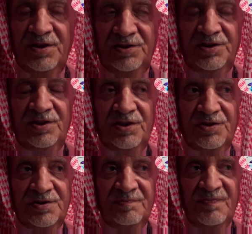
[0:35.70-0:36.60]
thirty
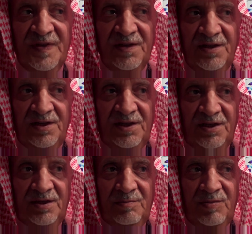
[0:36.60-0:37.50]
years.
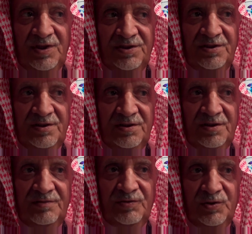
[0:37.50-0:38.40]
But uh,
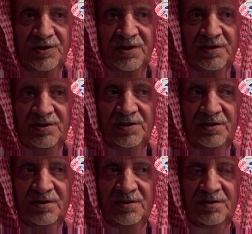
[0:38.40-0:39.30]

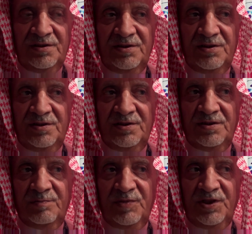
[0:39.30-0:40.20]
unfortunately, uh, the,
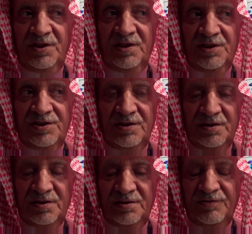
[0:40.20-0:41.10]
the precast
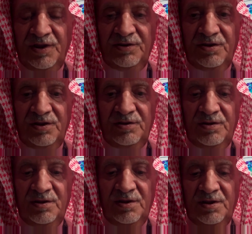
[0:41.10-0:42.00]
uh, factory
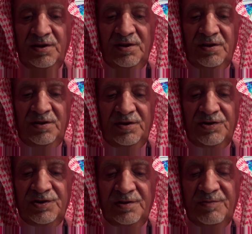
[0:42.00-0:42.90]

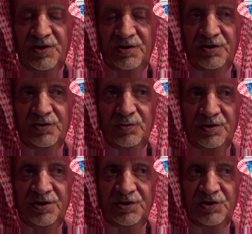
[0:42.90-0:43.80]
is a business
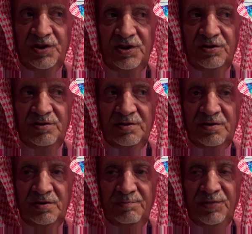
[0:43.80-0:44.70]
which it's need
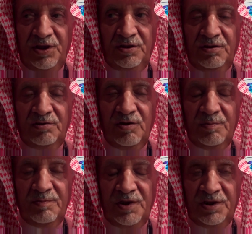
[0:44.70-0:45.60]
uh, big
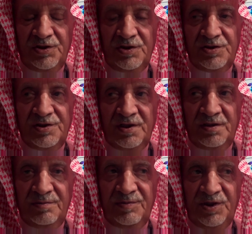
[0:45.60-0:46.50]
complexes
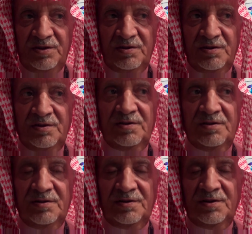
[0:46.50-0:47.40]
and big
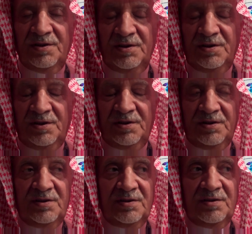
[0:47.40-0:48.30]
uh,
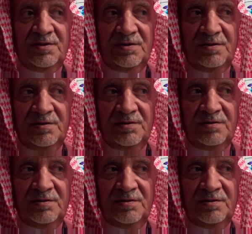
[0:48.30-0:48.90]
uh,